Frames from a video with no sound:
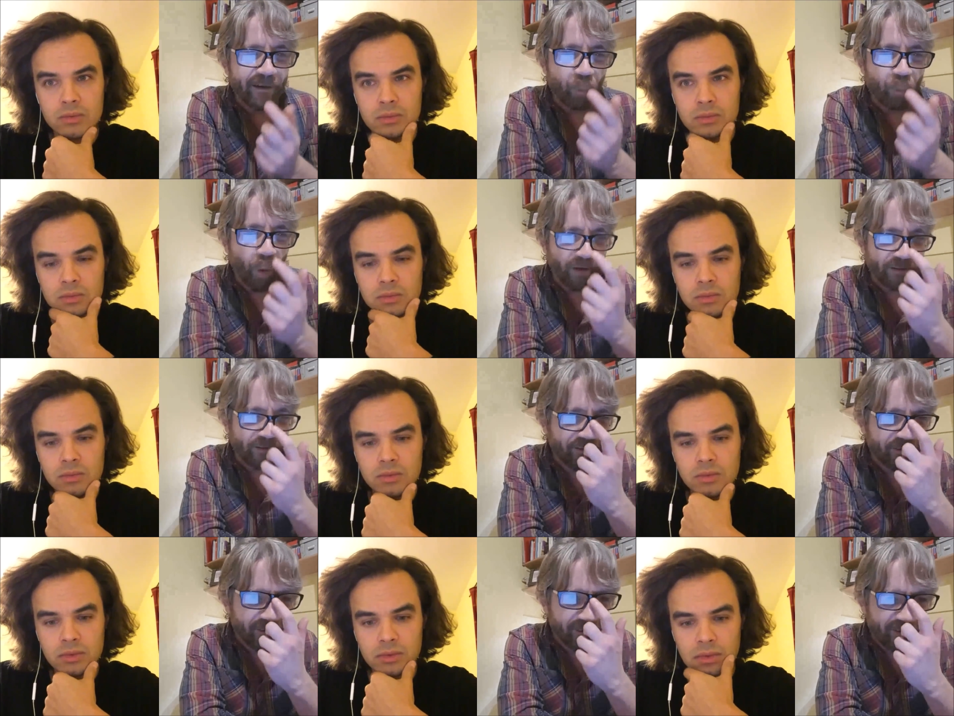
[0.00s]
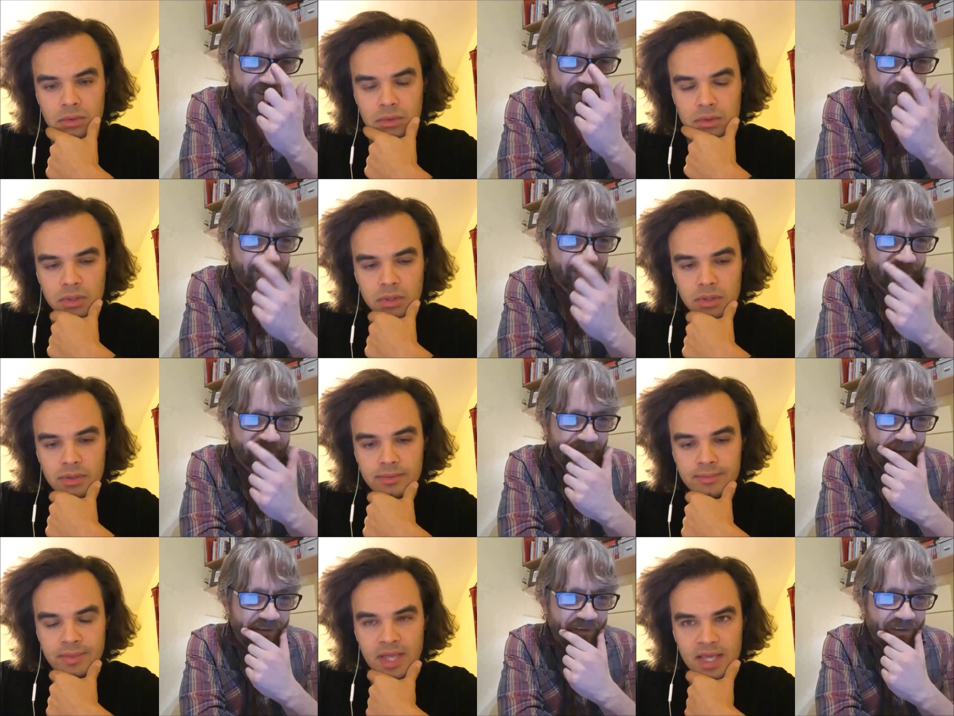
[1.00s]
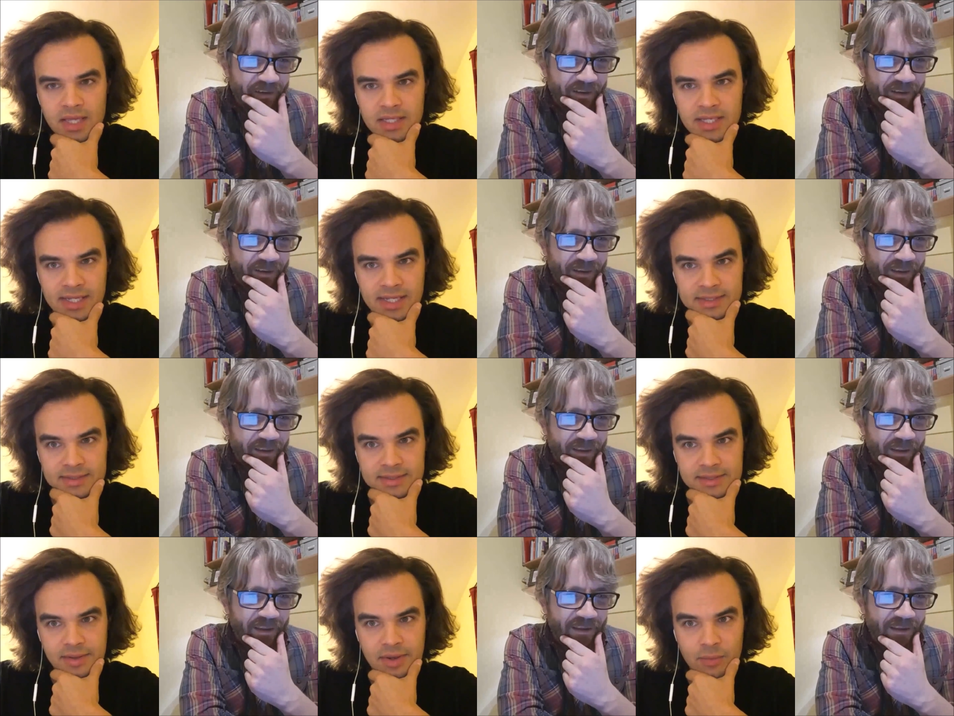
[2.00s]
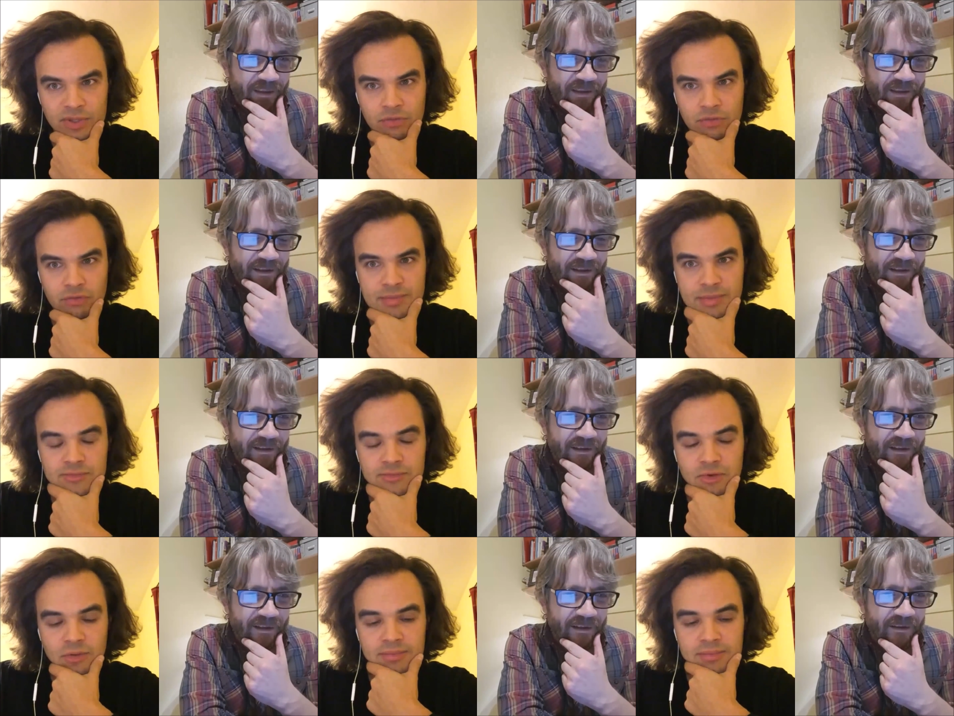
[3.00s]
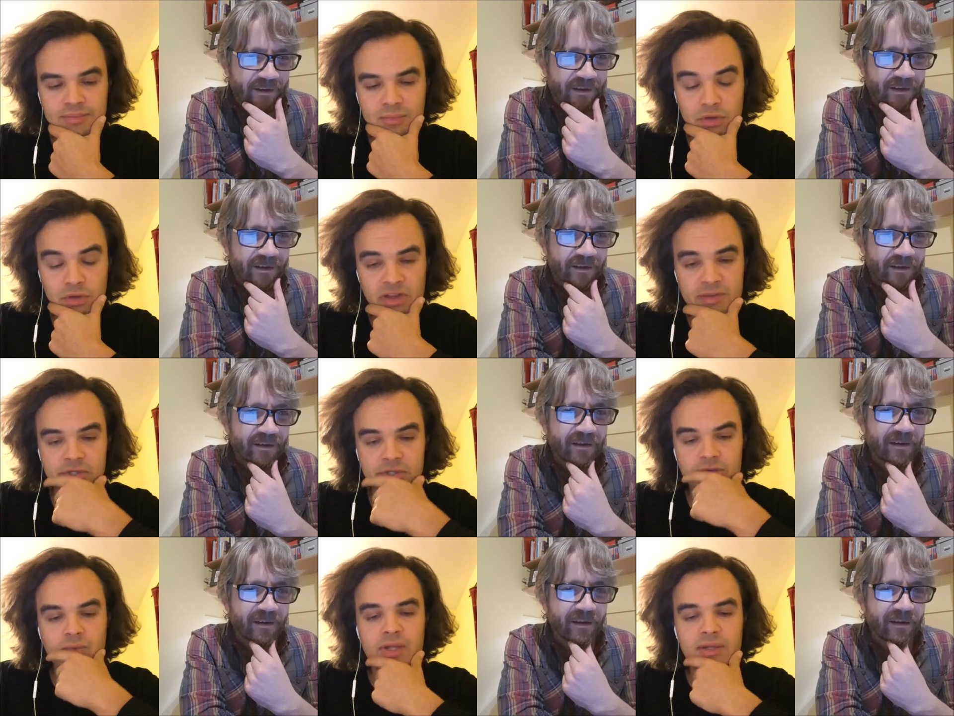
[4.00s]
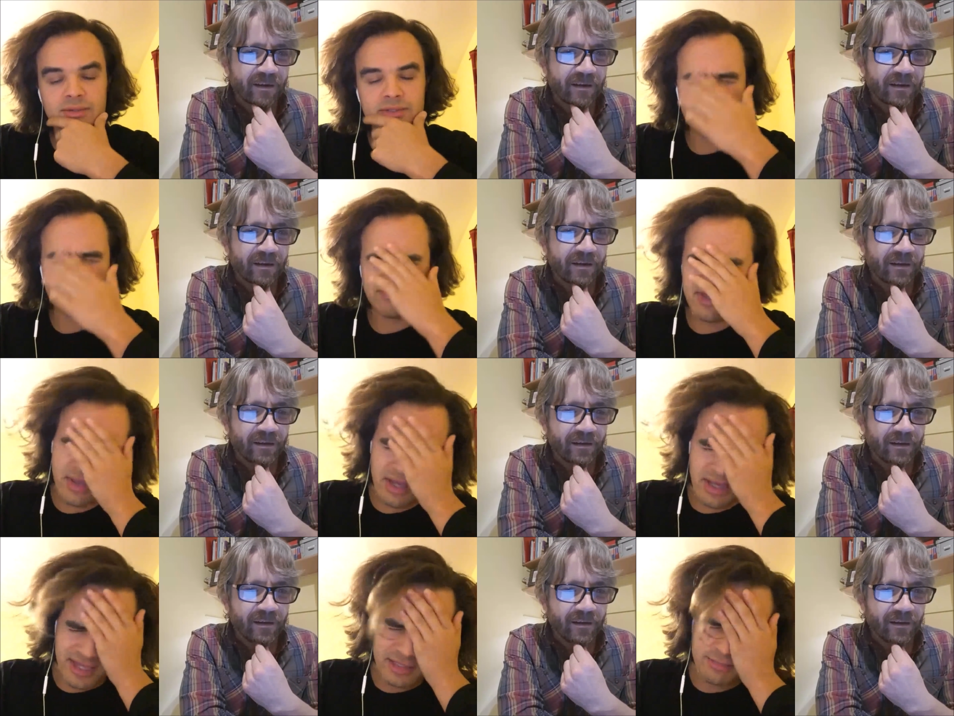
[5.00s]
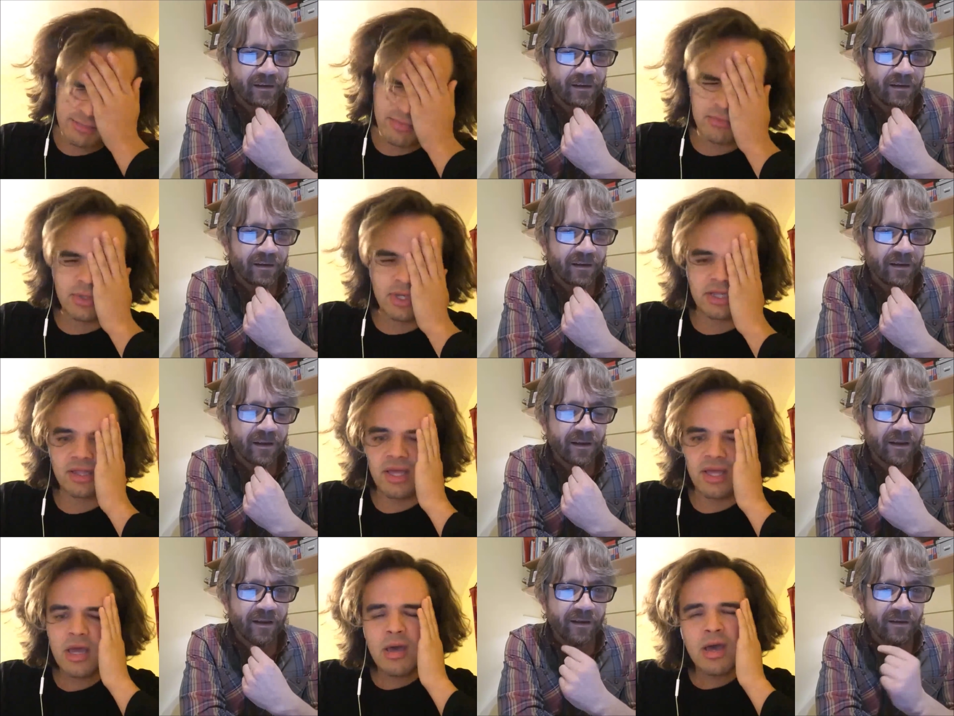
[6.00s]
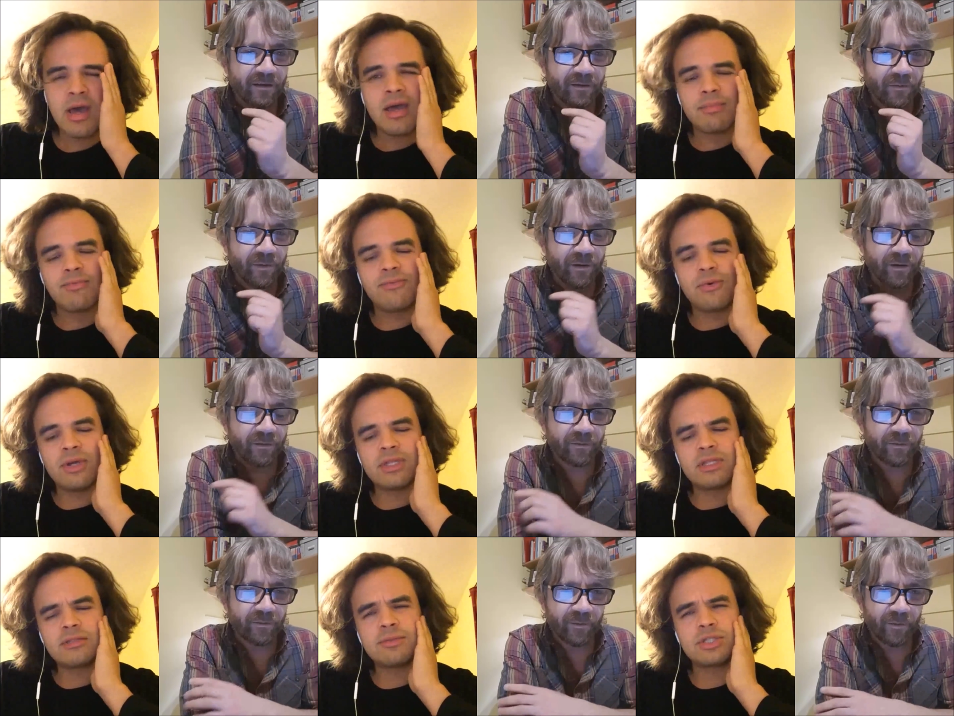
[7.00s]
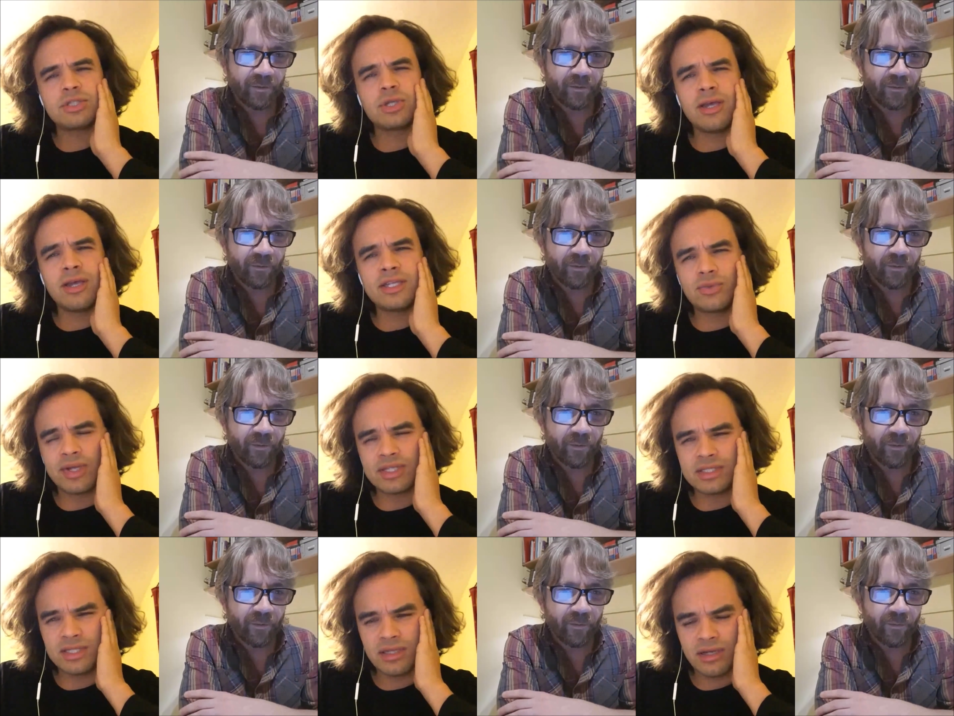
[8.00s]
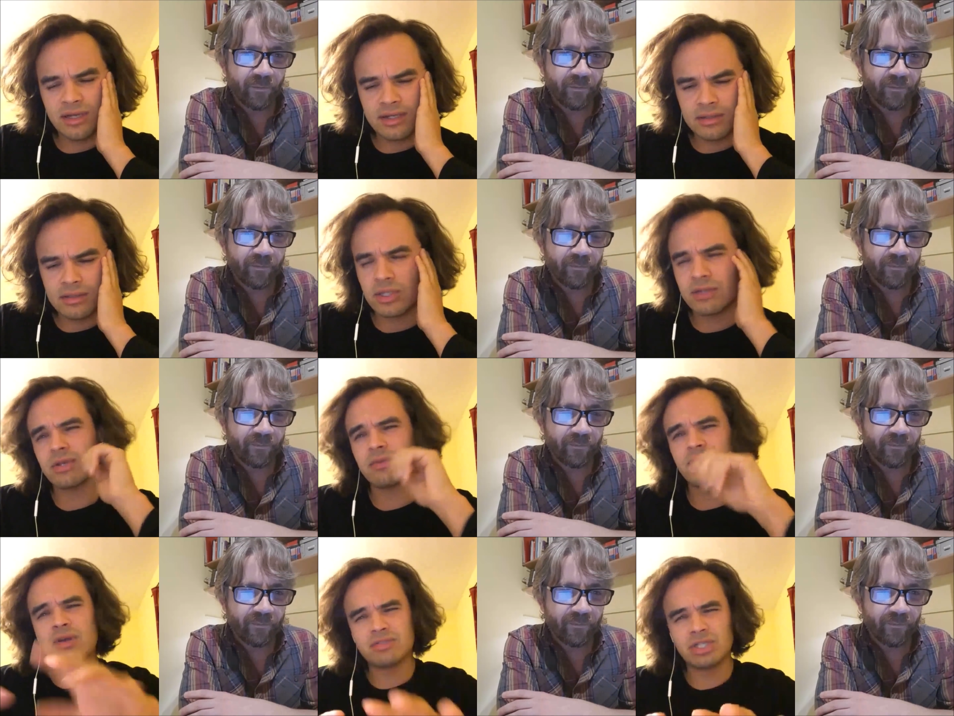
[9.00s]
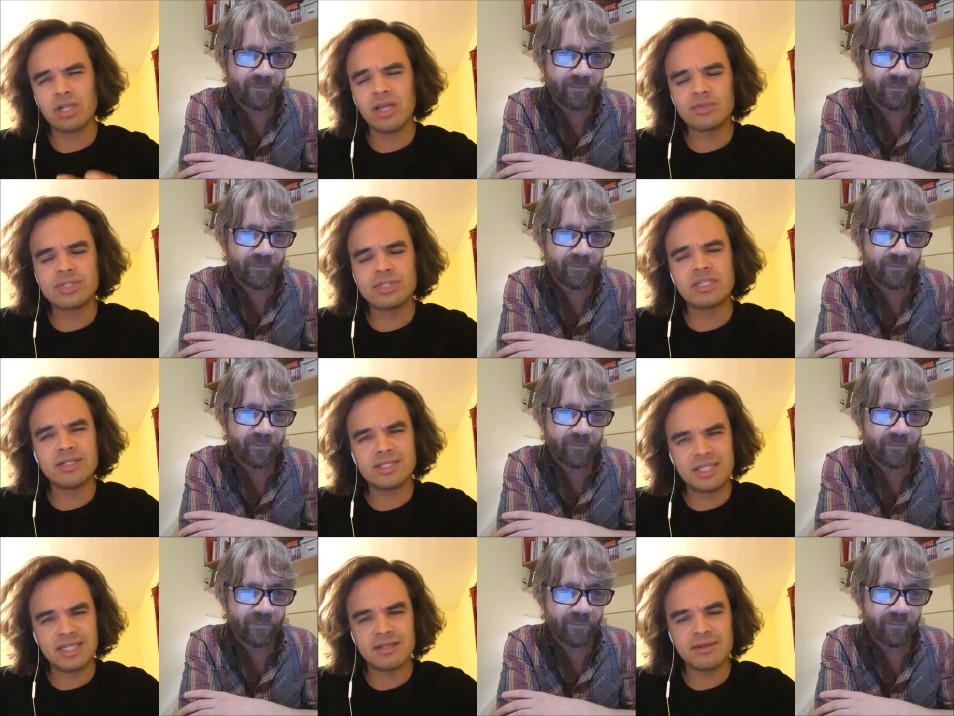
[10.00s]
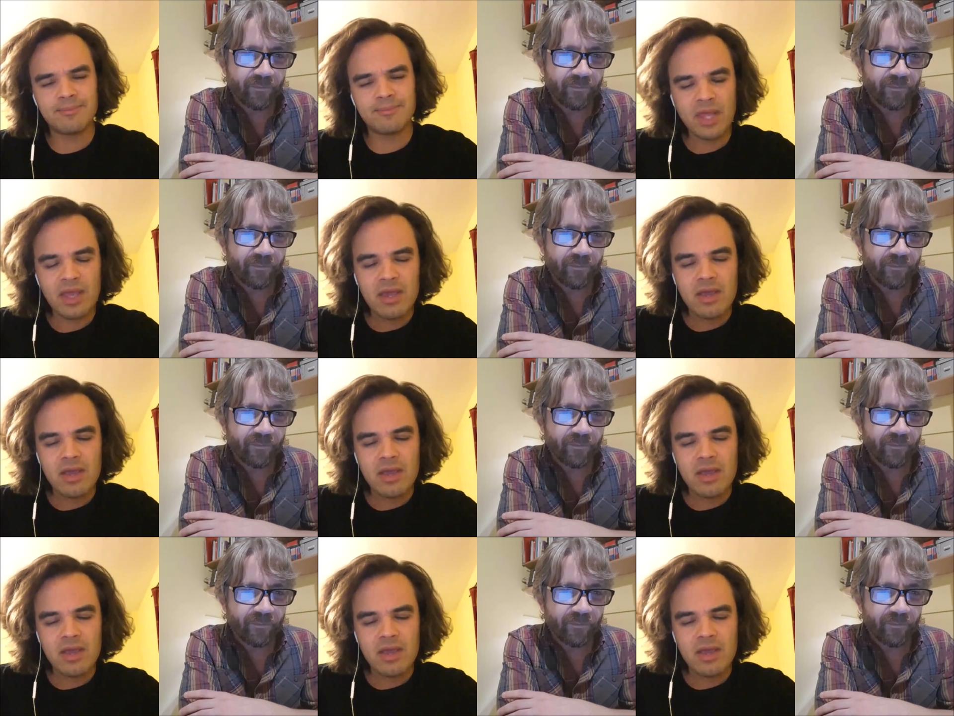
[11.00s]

Speaker 1: can be extended once. Yes, with agreement as well. So if they, I think it's before it's July 2019.